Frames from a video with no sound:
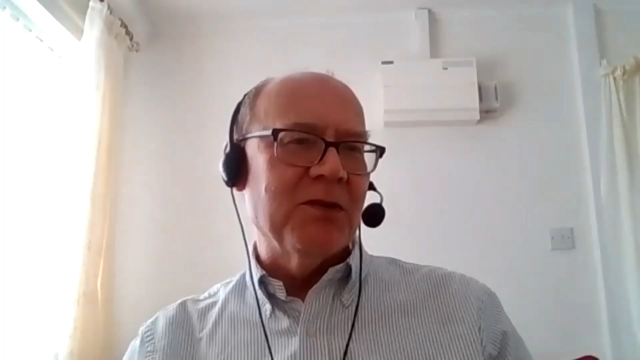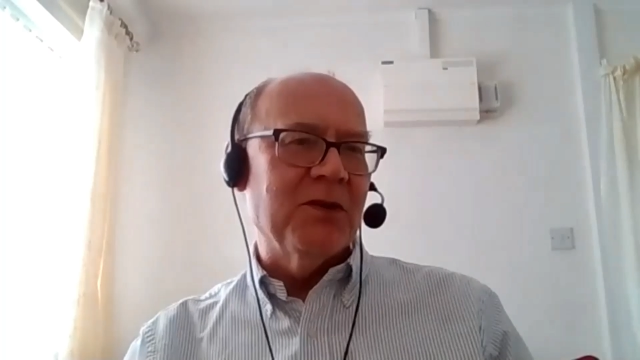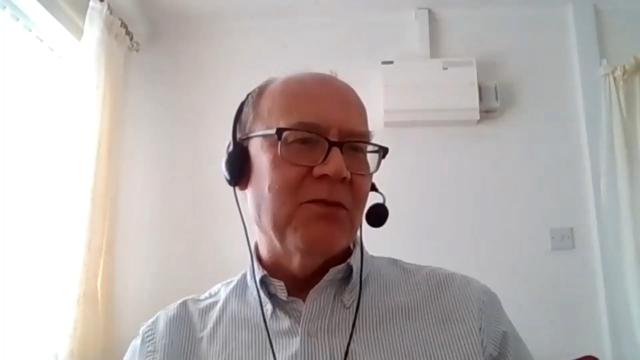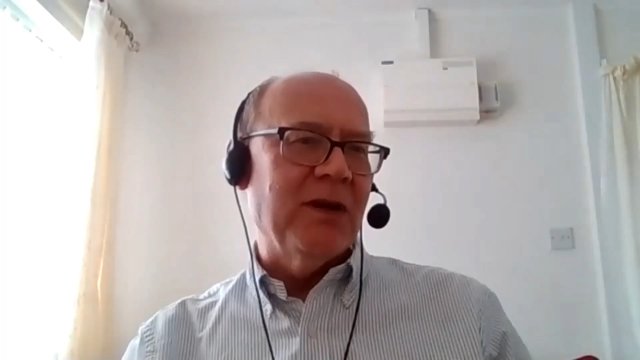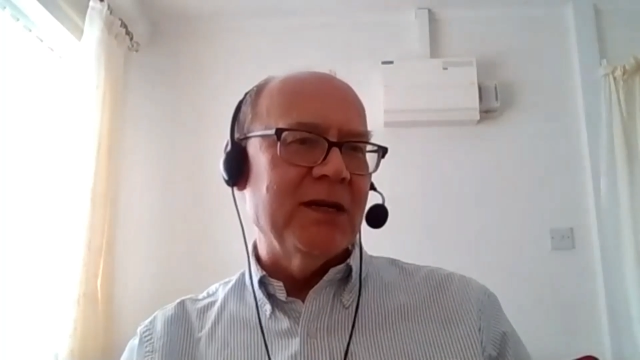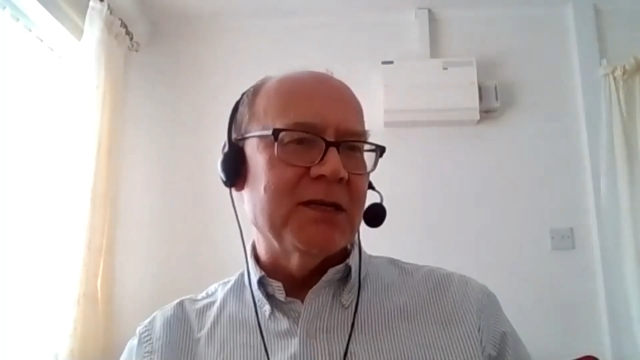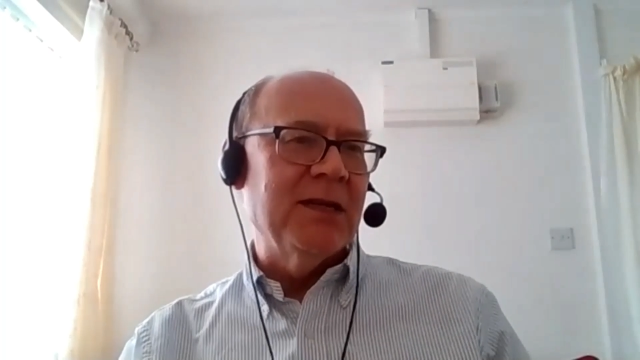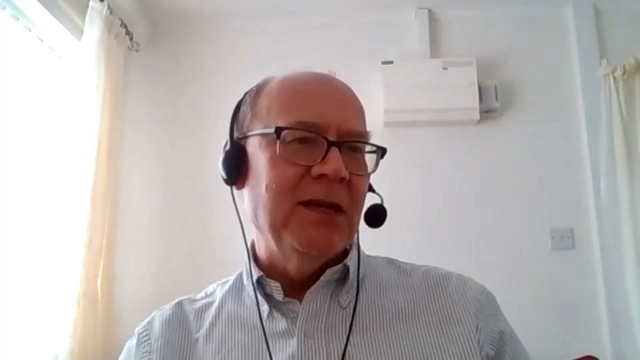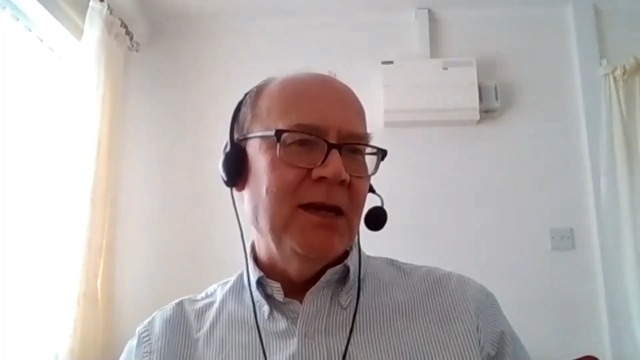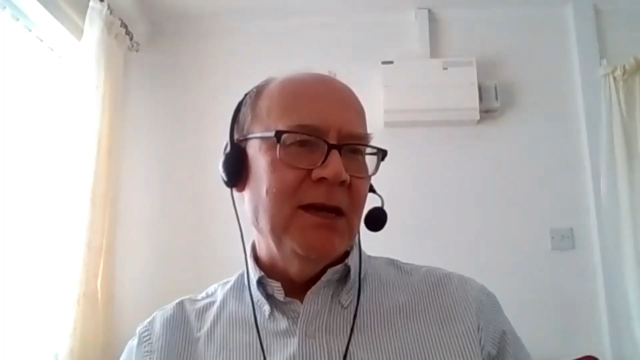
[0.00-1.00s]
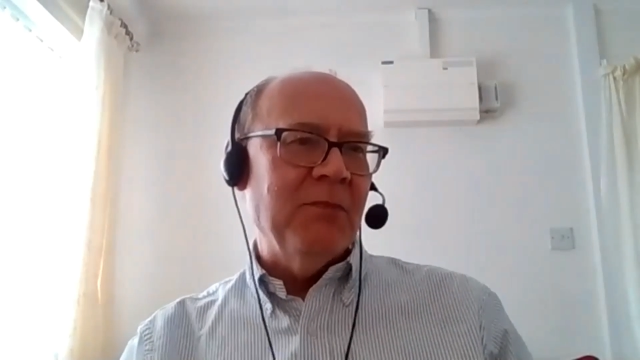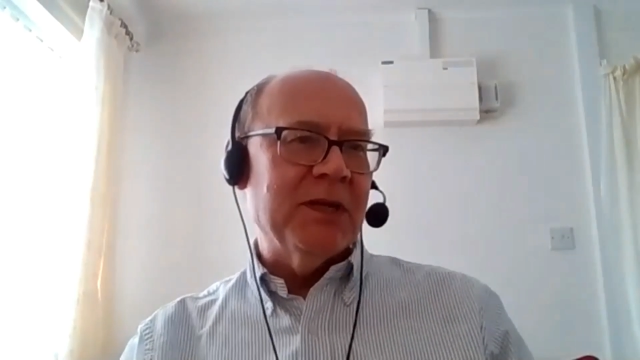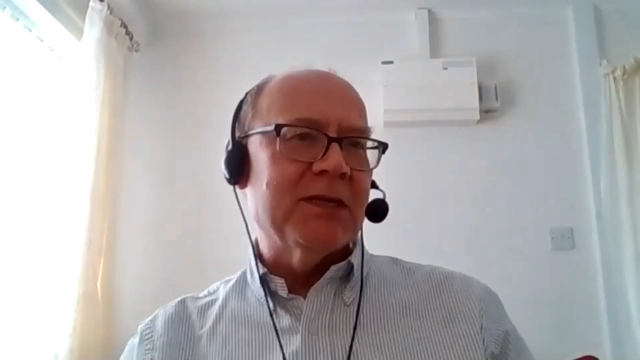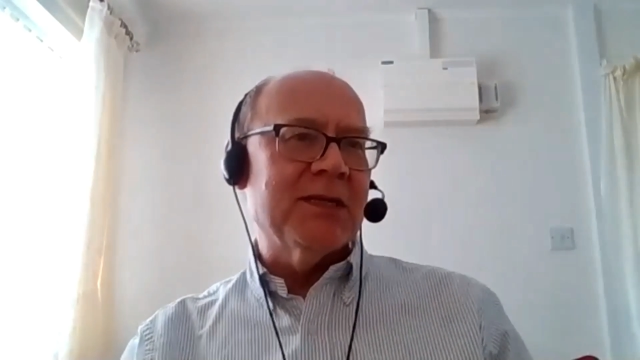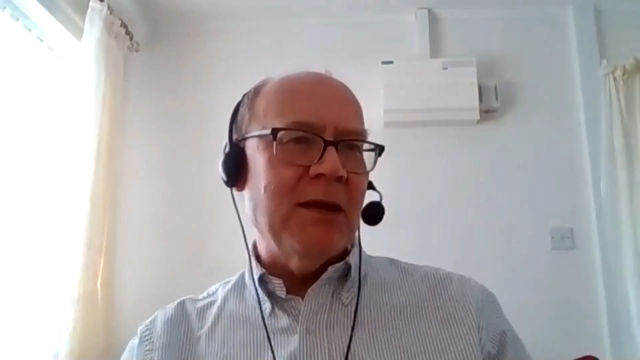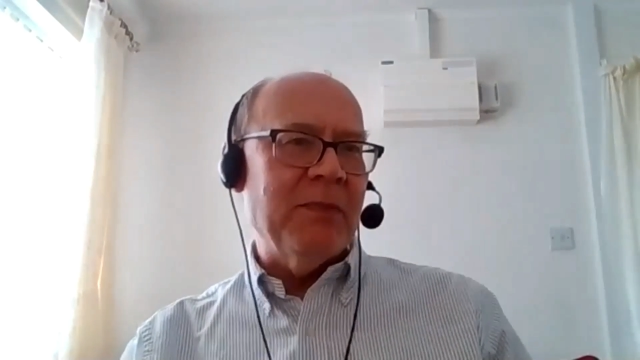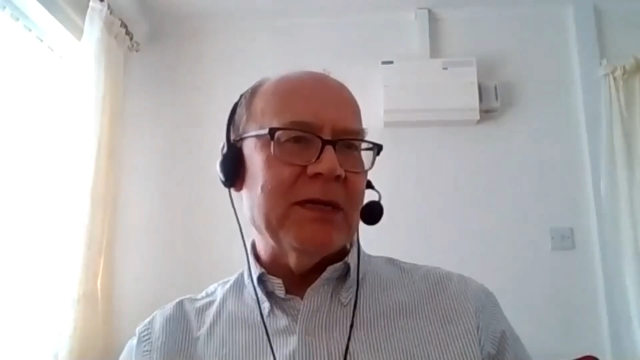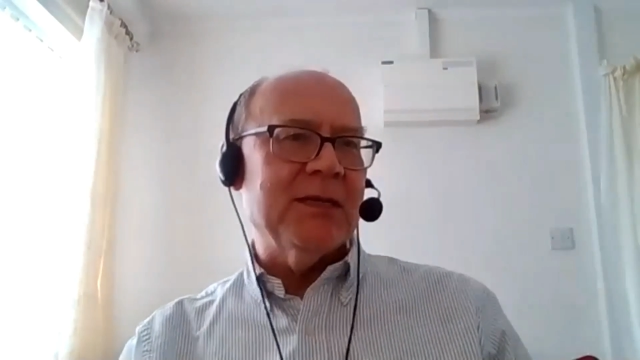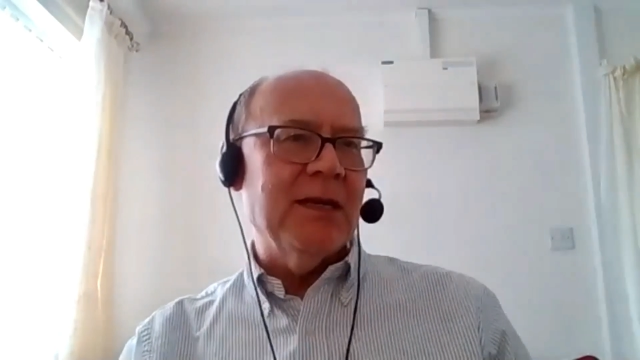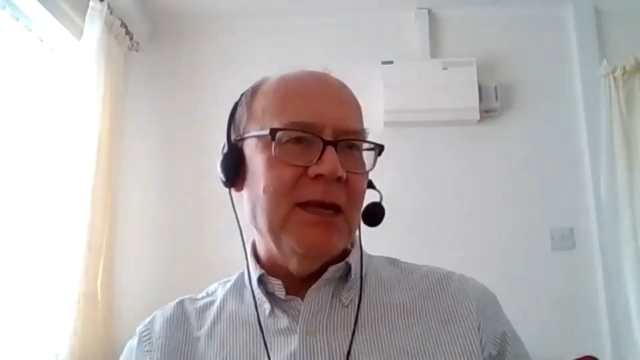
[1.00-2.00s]
the horizon. But to some
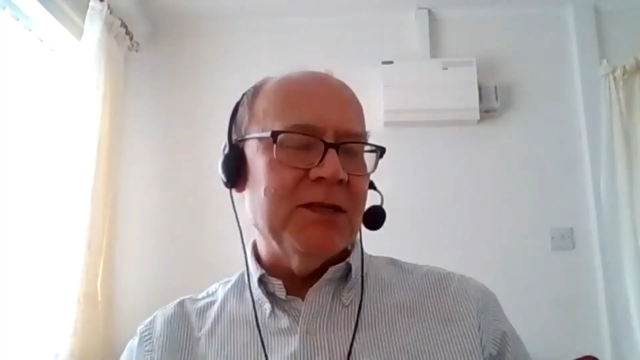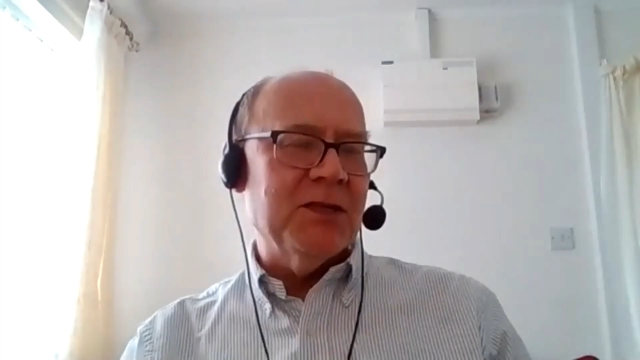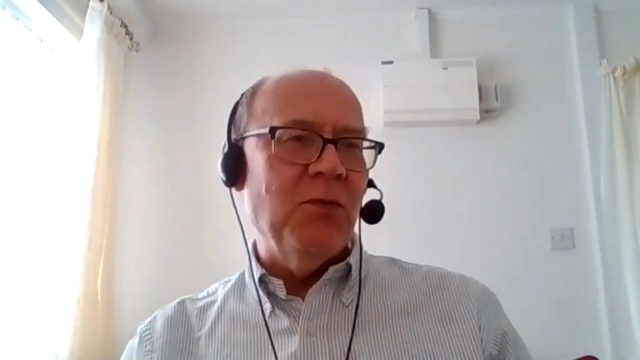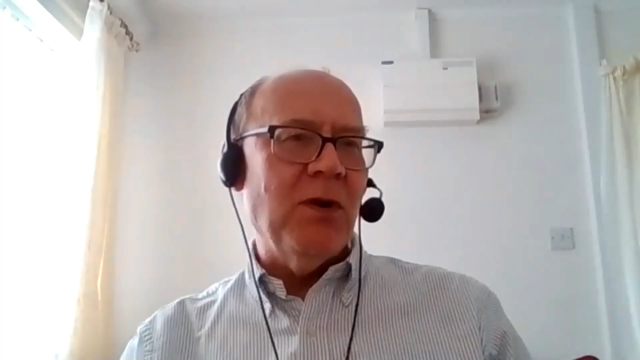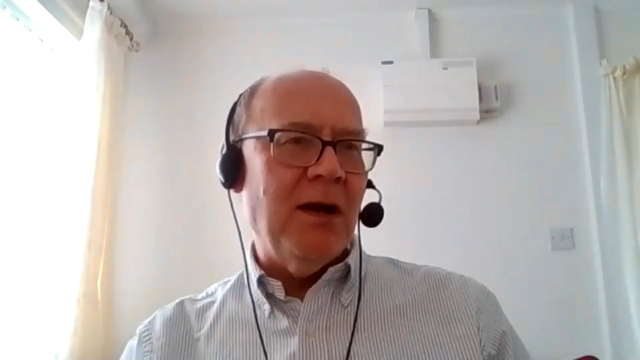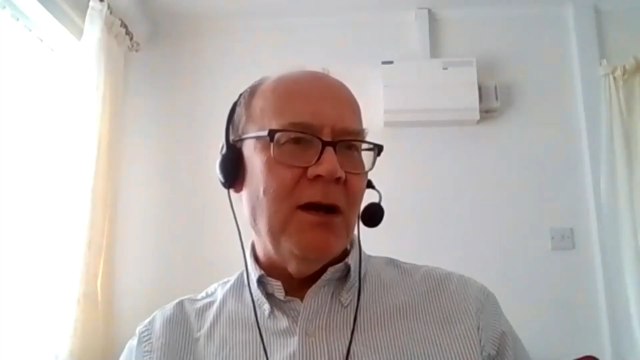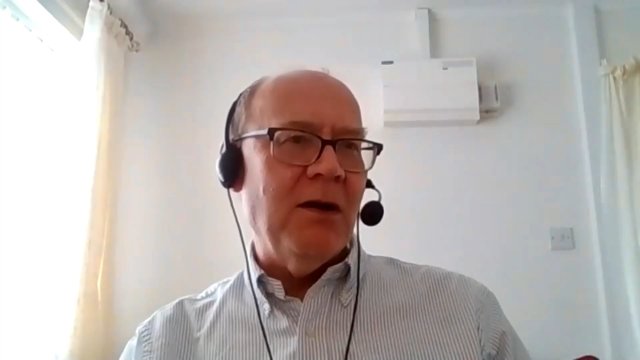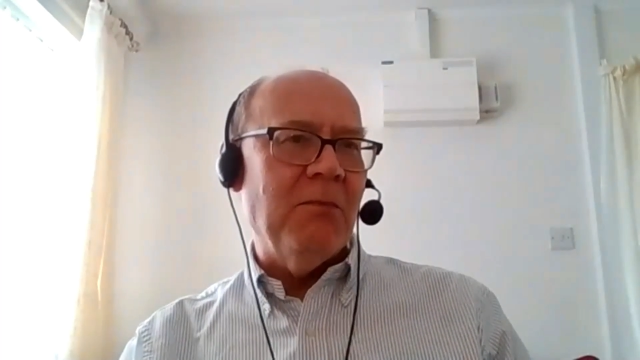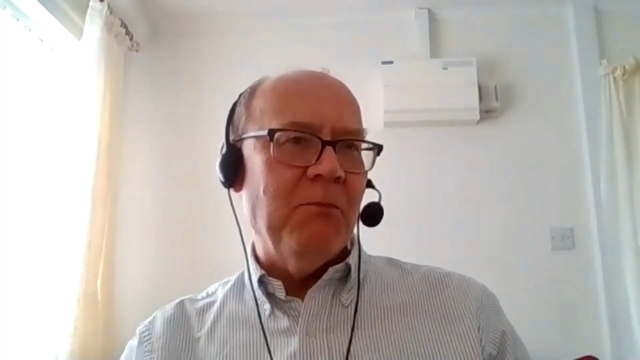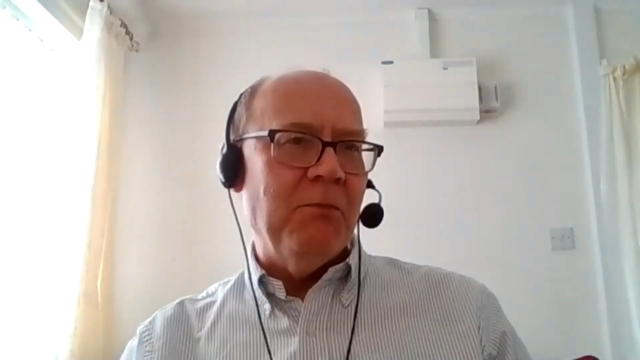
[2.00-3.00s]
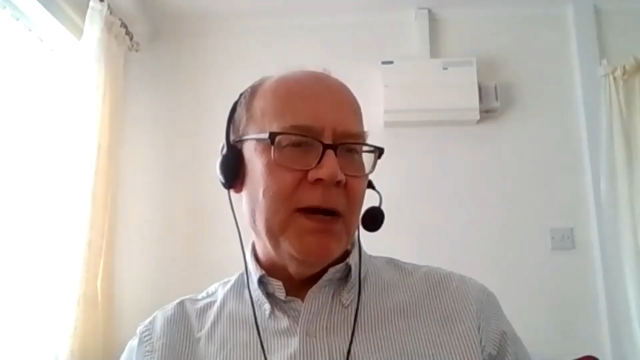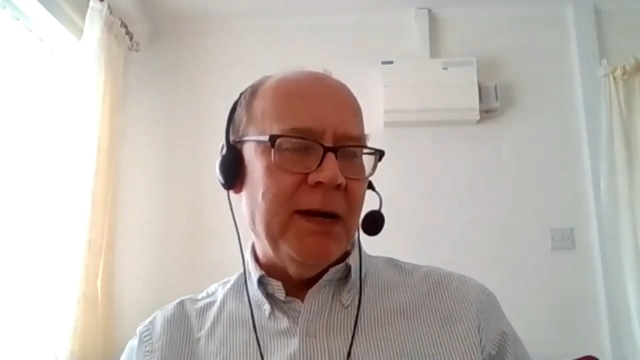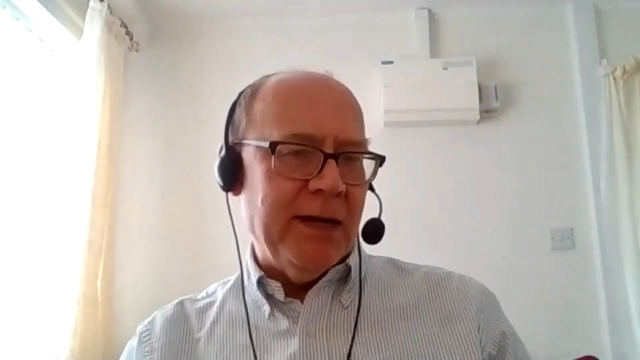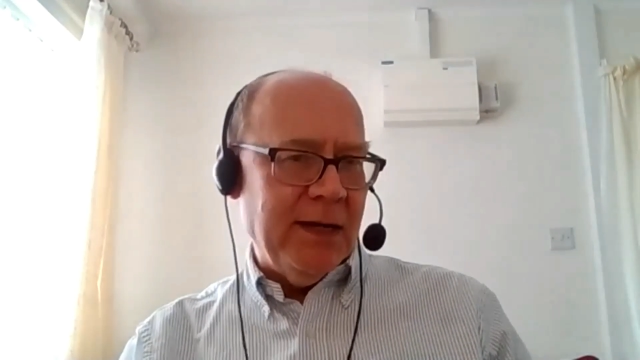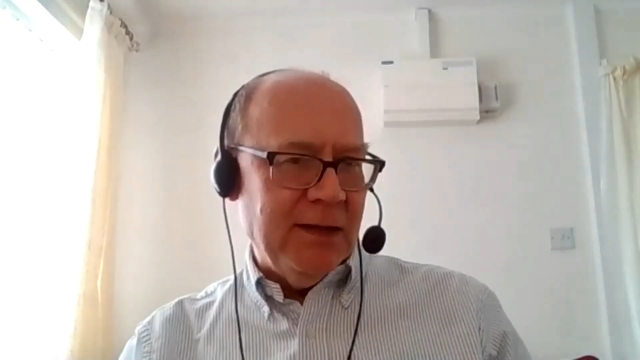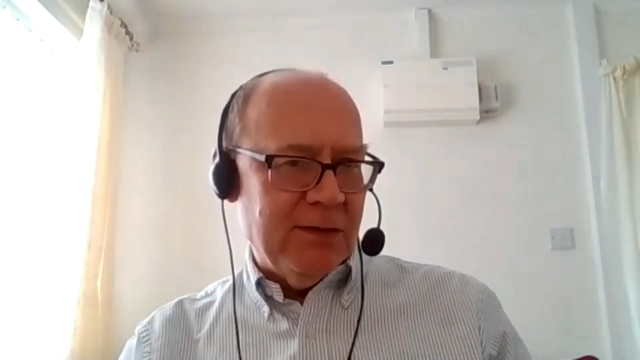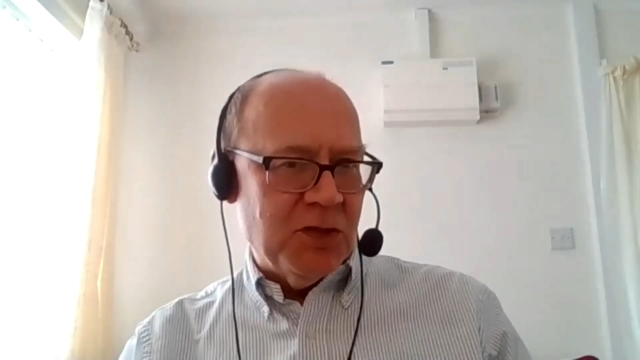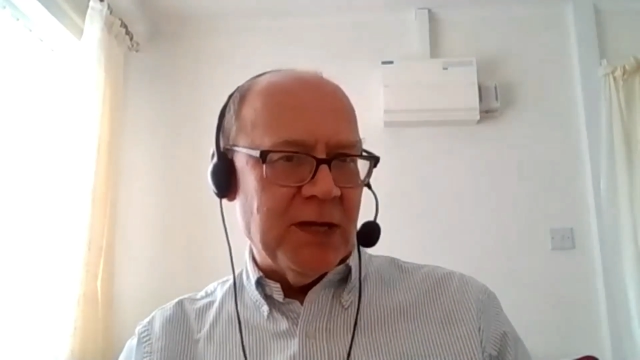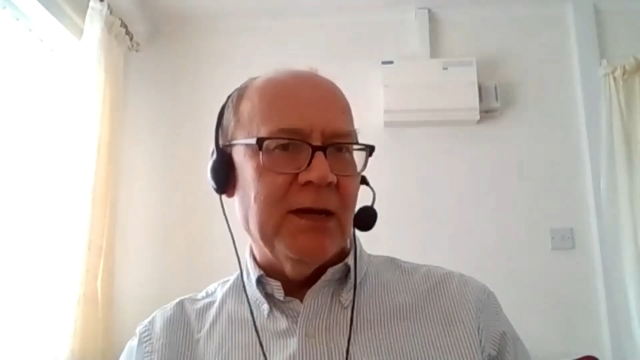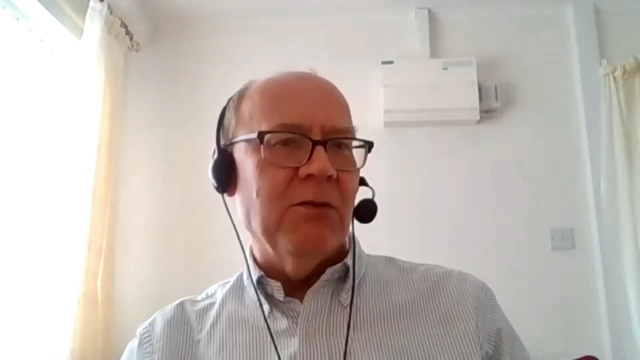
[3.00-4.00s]
extent, yes, you are by
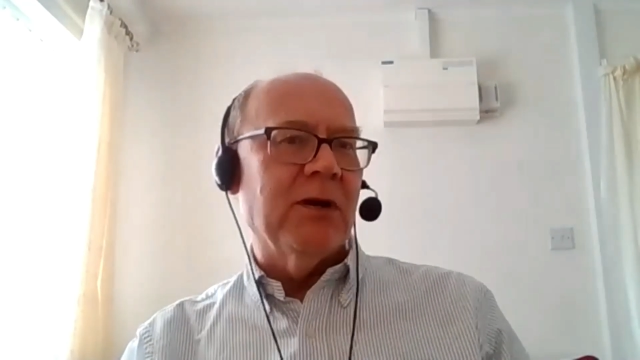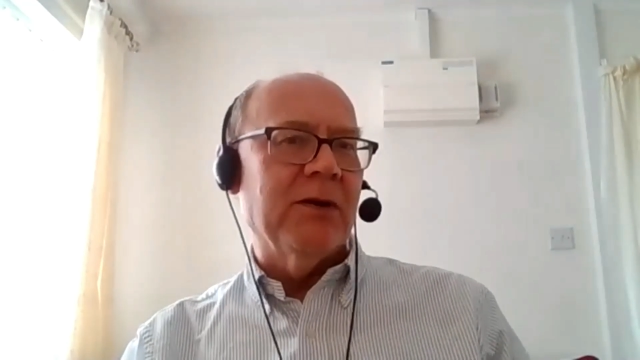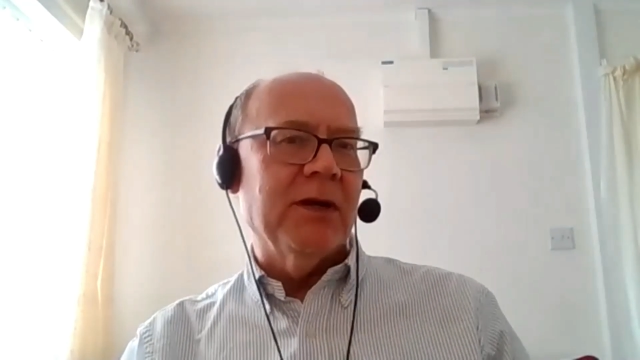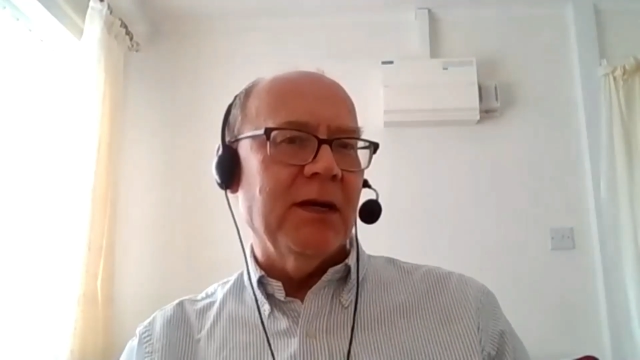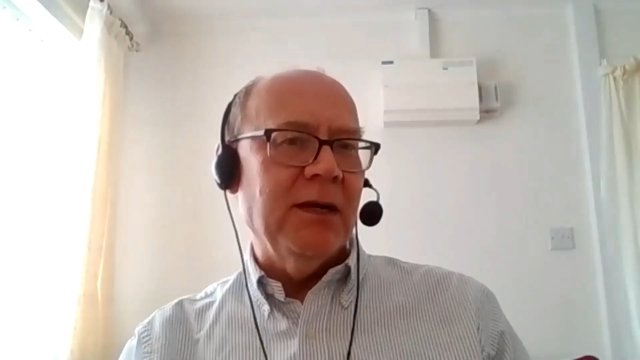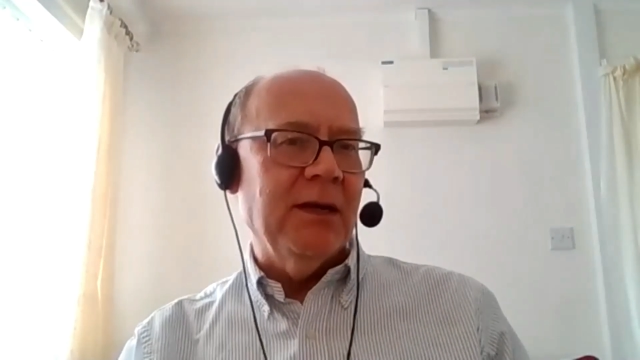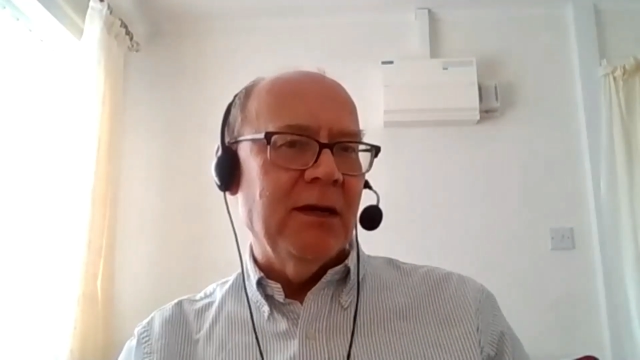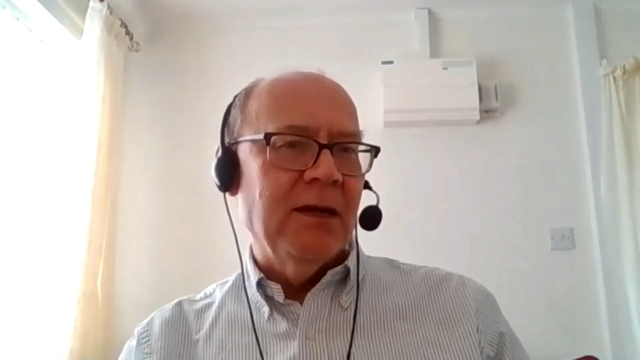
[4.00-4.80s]
January